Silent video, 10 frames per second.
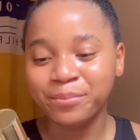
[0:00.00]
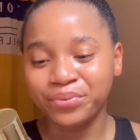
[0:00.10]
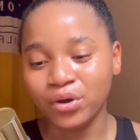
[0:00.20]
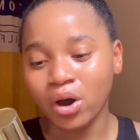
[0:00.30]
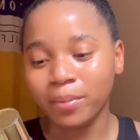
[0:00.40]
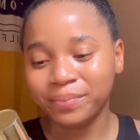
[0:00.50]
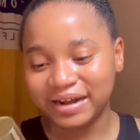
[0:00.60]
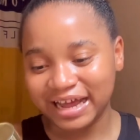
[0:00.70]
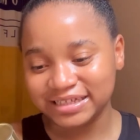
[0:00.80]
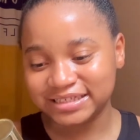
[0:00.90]
pure
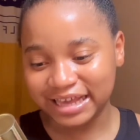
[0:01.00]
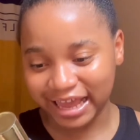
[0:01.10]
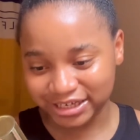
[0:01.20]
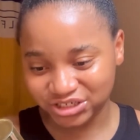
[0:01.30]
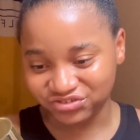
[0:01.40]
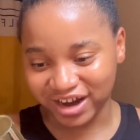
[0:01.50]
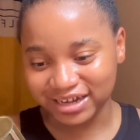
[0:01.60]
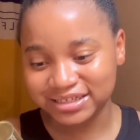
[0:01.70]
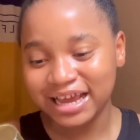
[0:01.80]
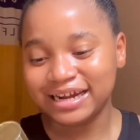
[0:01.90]
plant
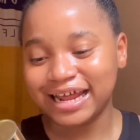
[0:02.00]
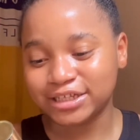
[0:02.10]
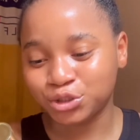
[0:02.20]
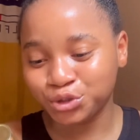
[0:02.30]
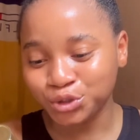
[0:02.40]
extract that